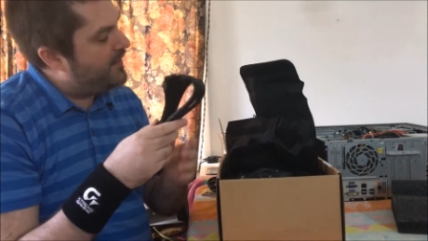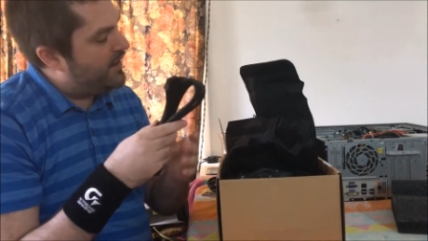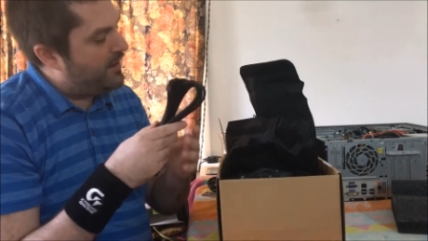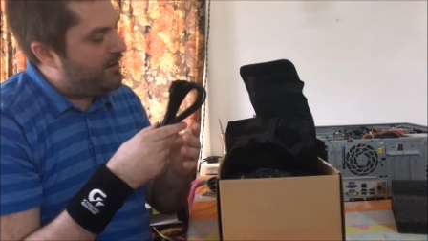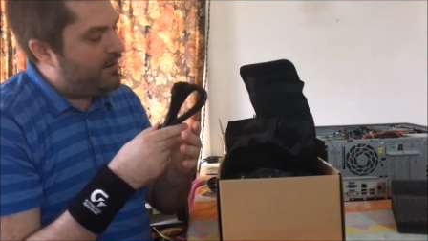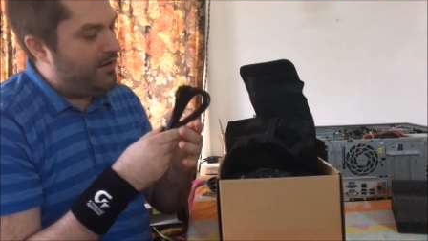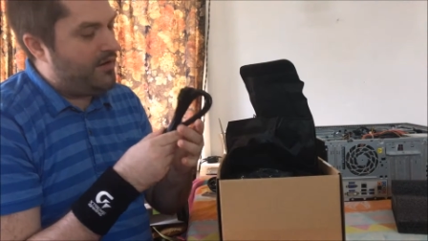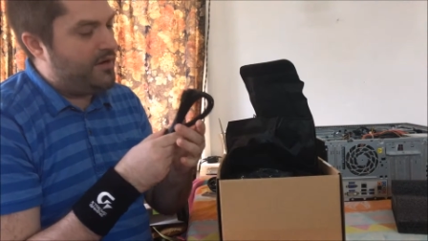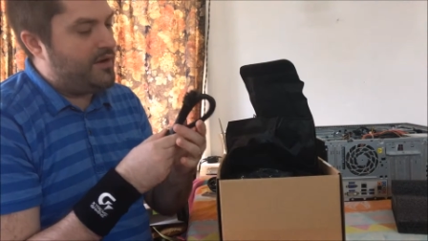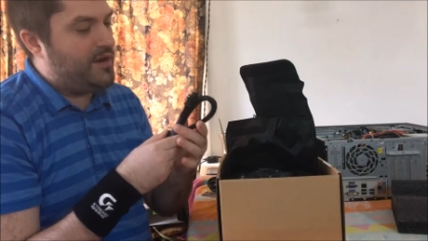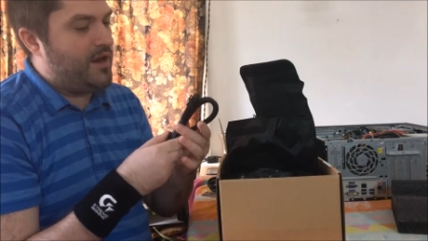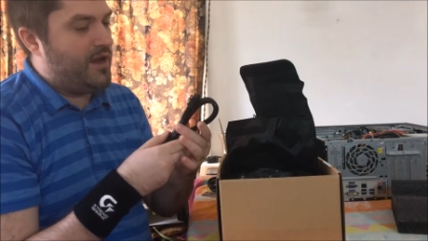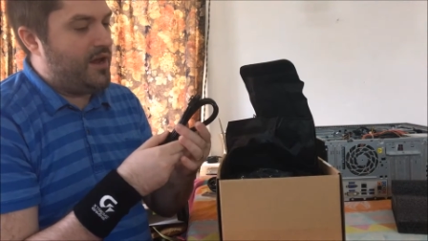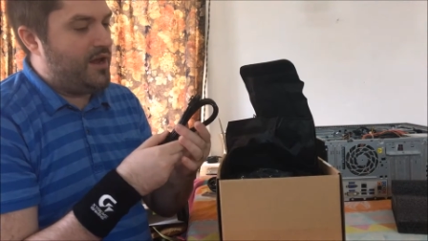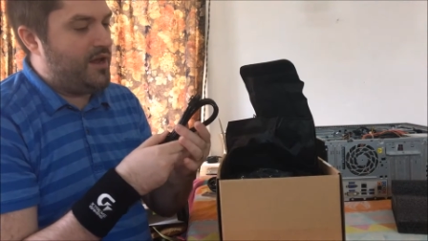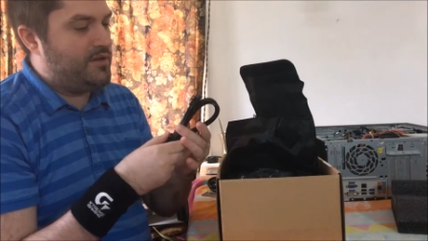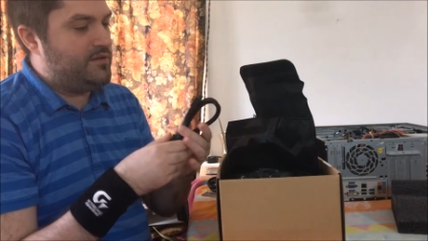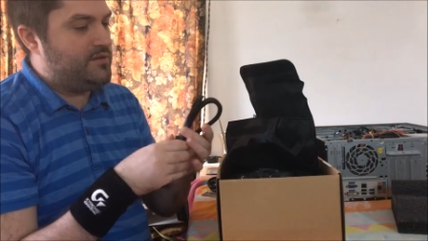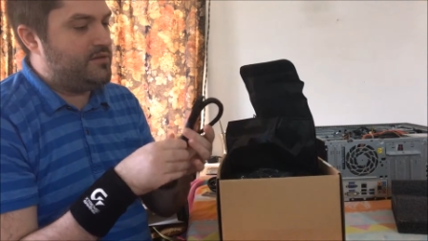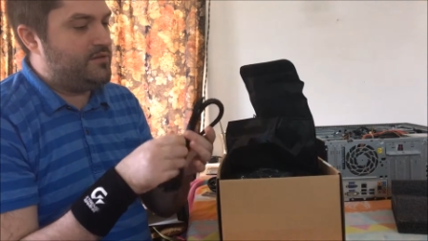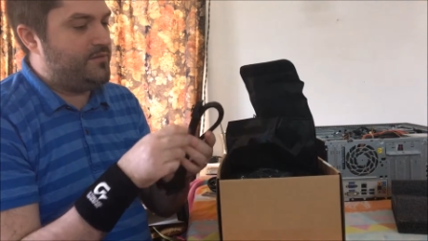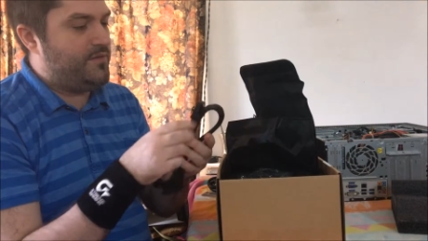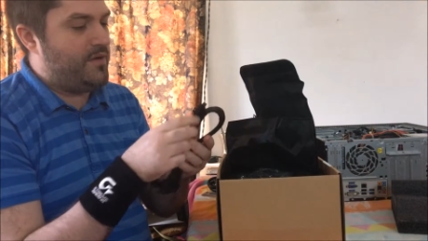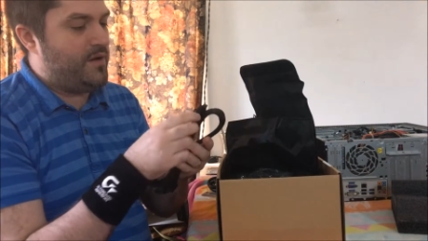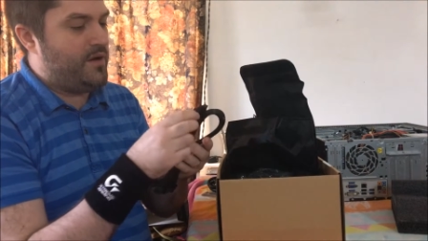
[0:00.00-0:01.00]
Very
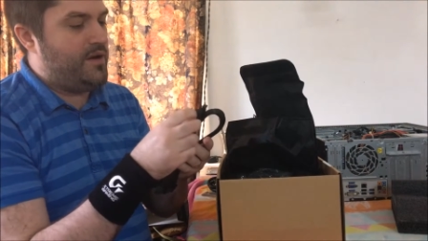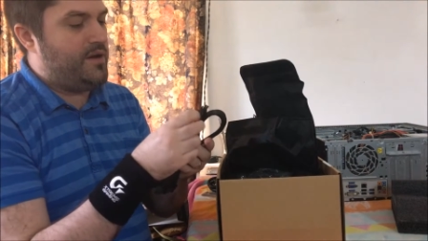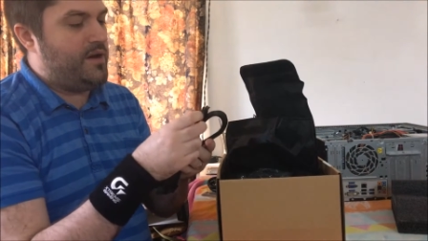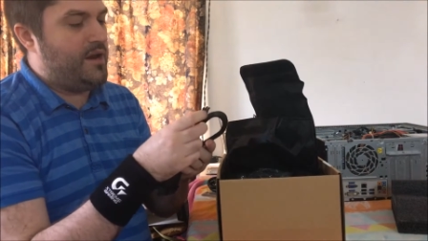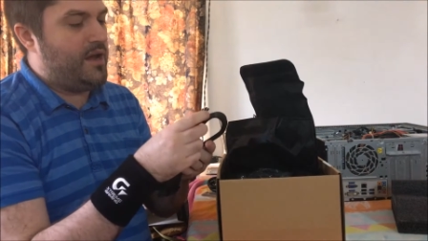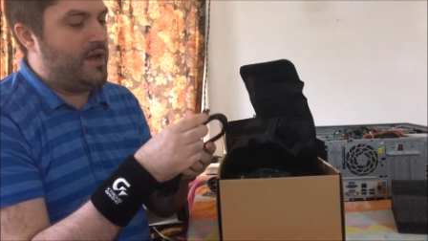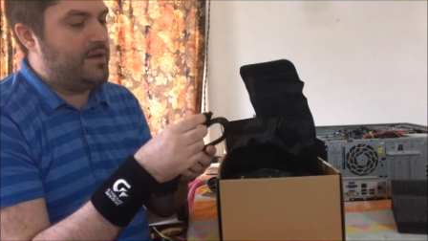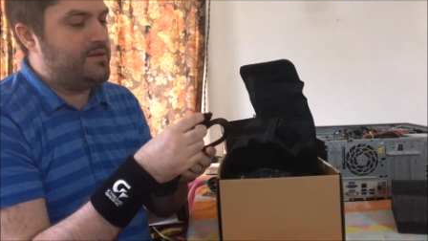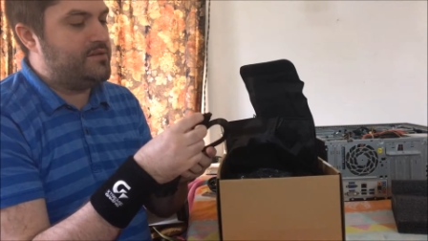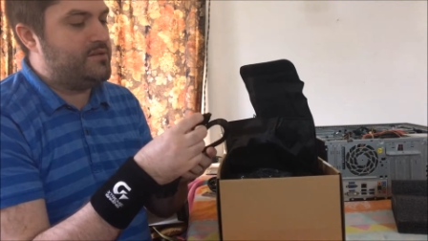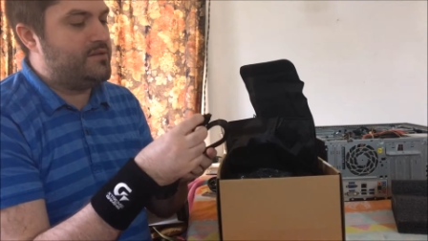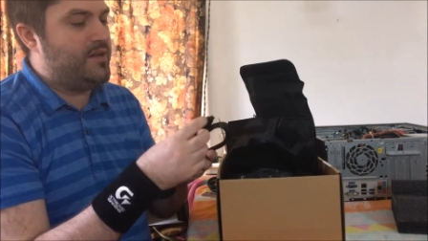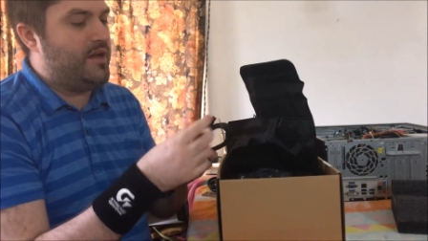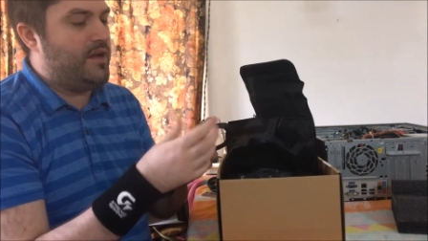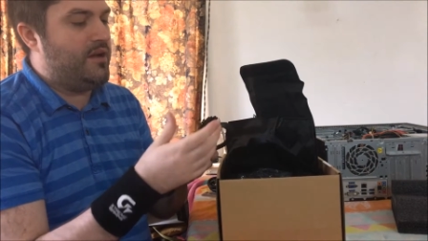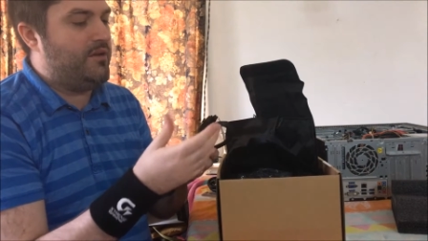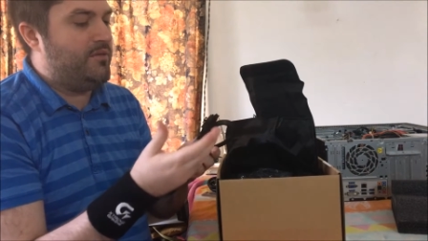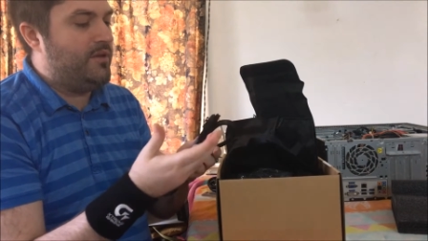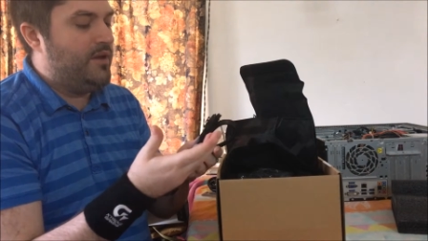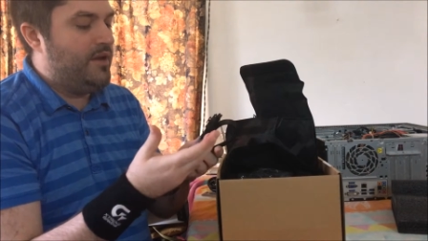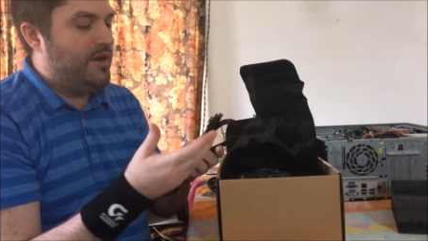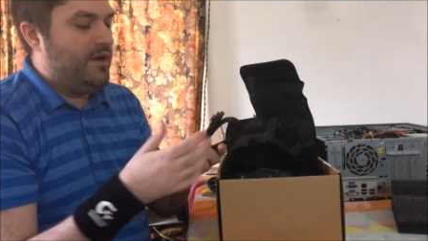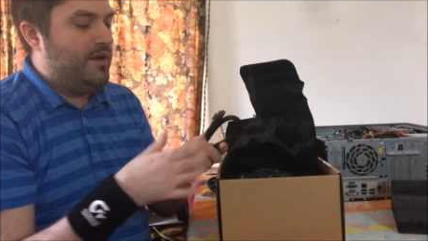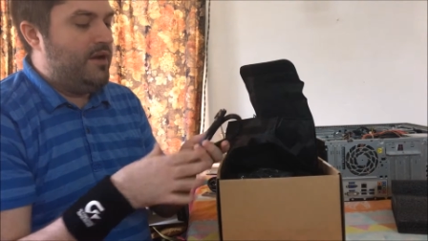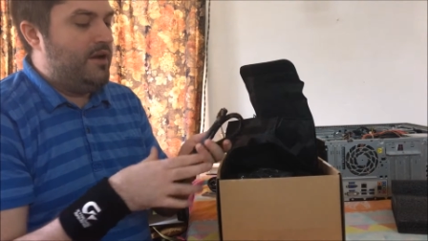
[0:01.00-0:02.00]
nice, very nice.
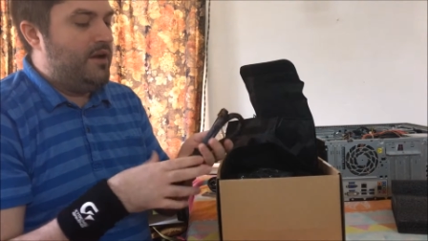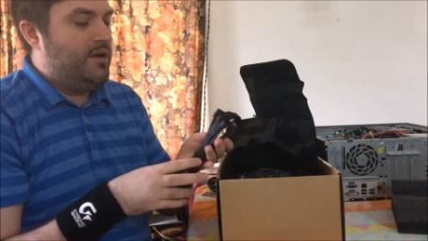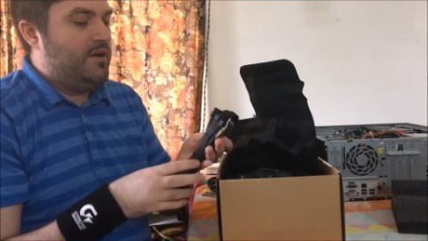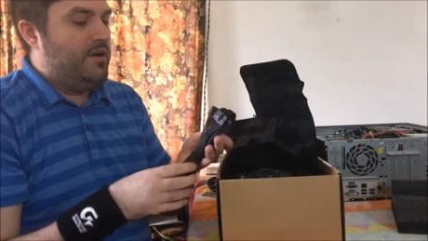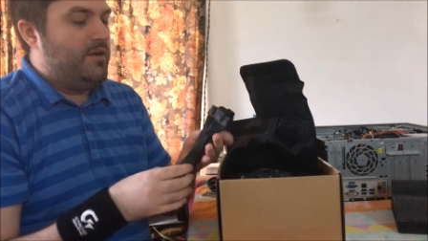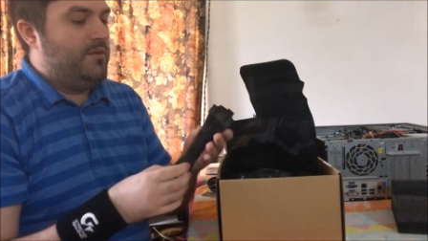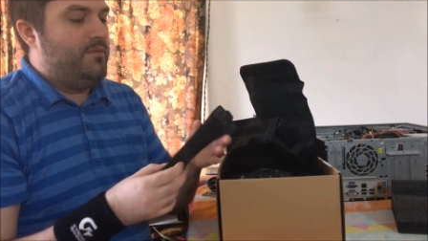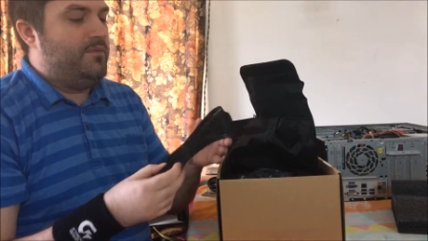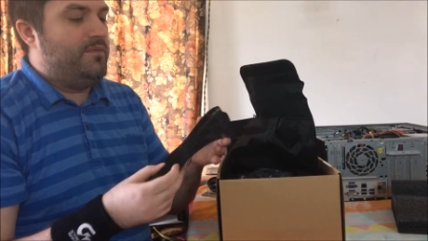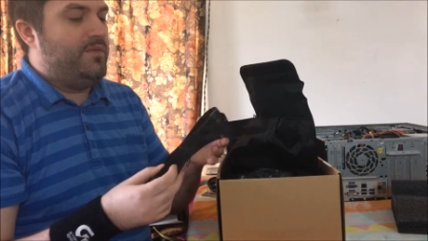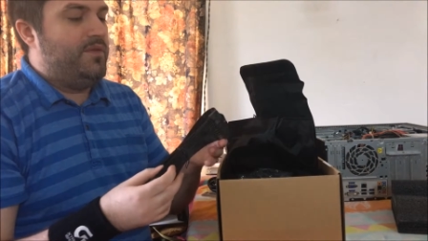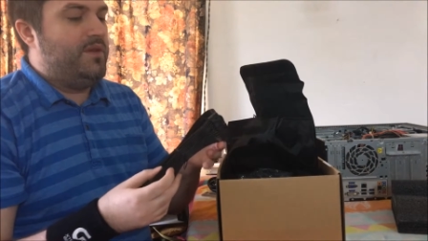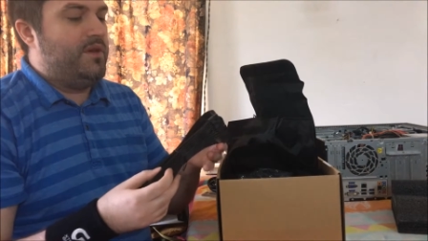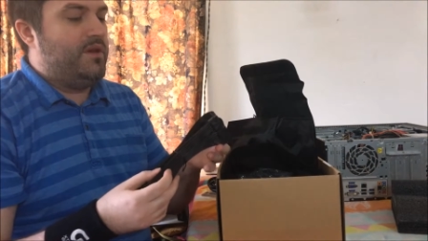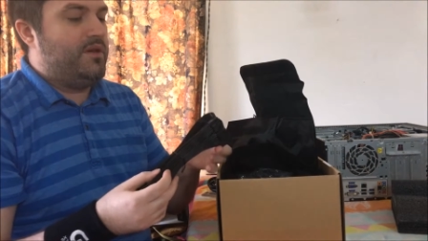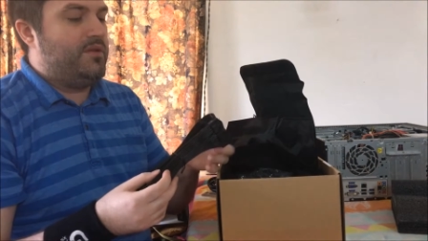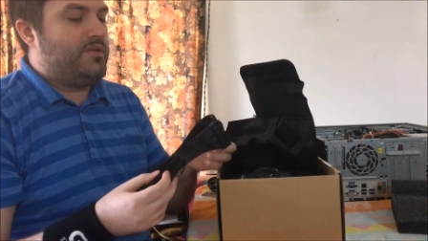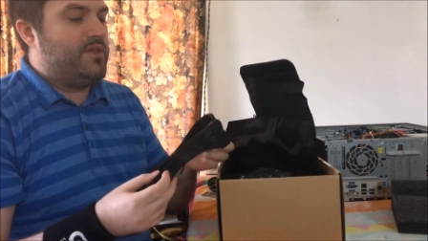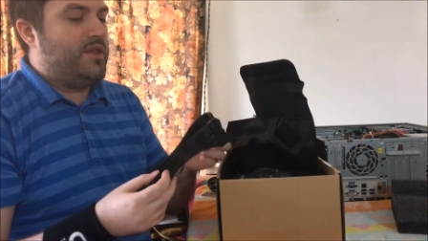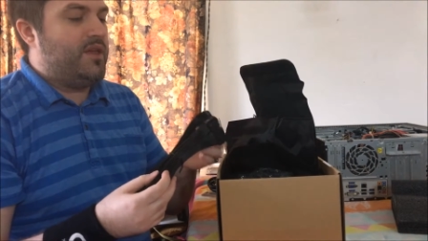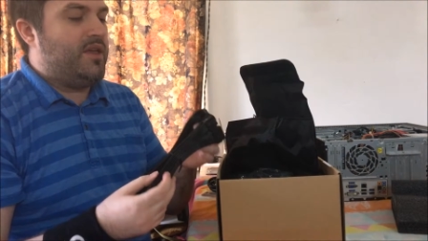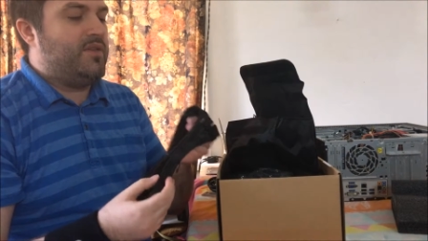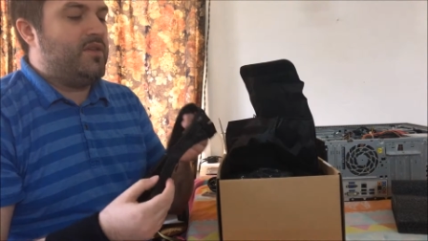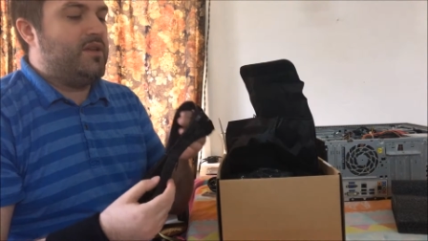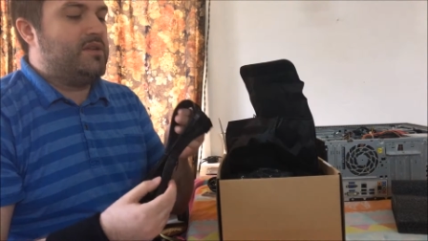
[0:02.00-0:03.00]
Now,
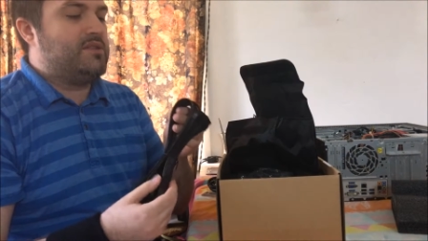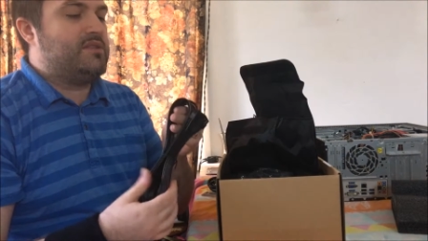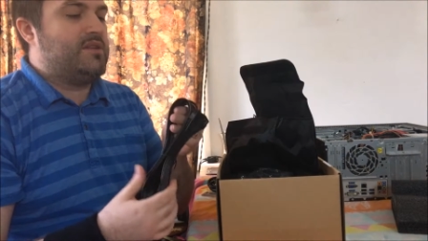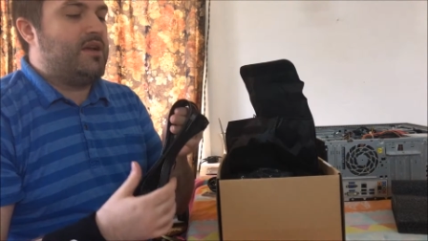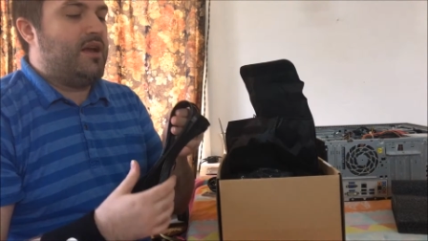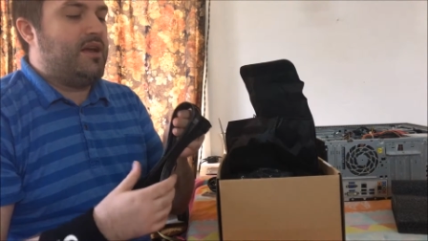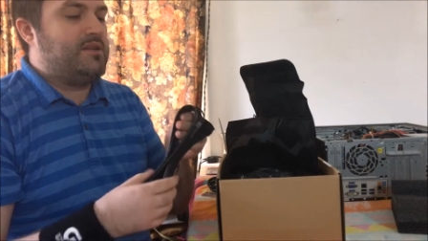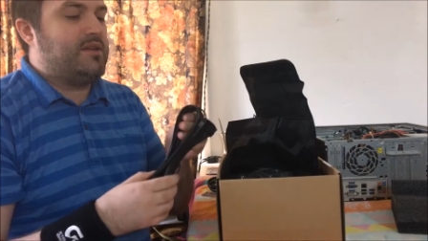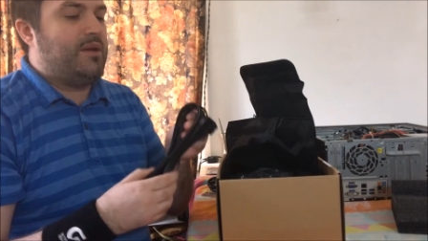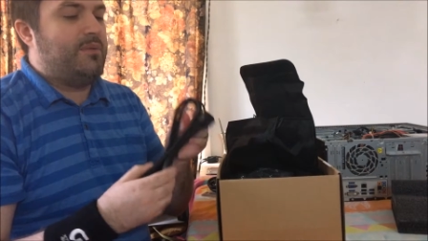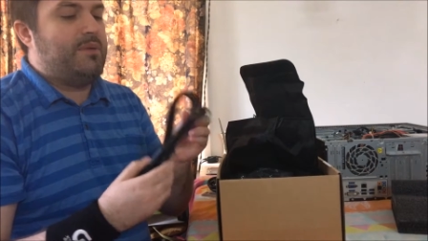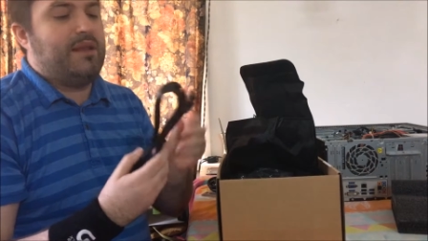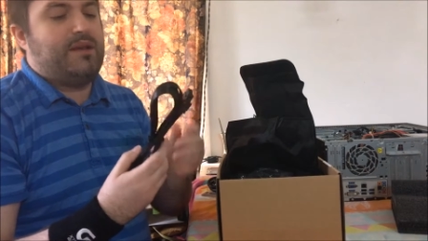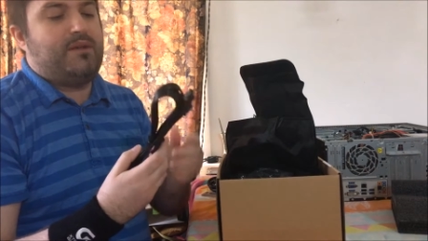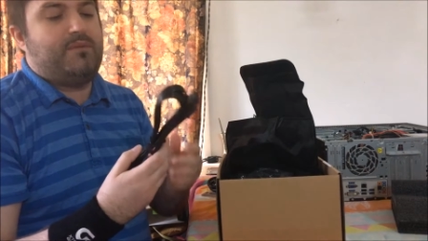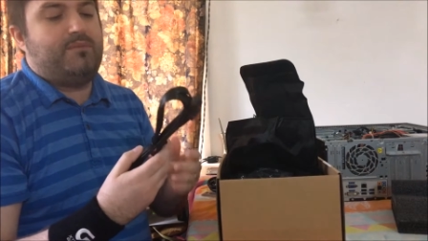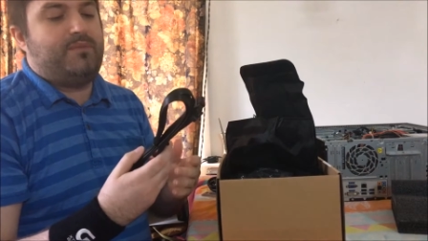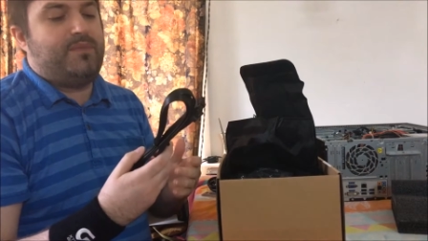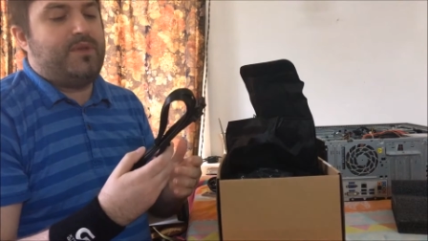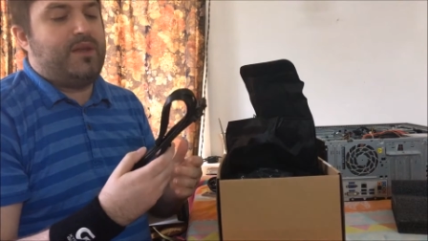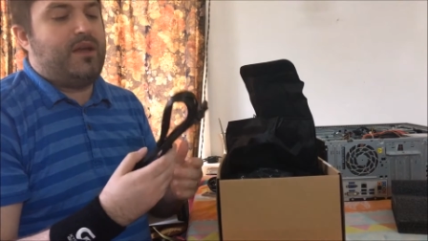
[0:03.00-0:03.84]
the thing that's nice... I mean,